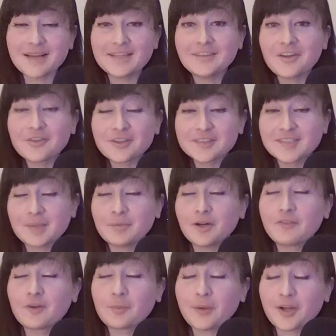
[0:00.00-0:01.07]
Another
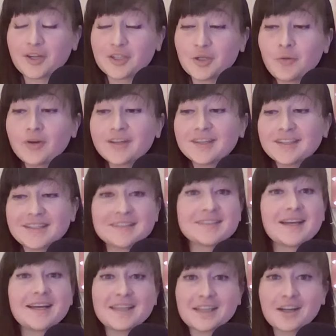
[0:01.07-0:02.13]
example of her paranoia
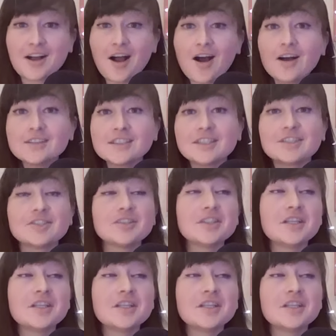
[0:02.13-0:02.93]
is that in college,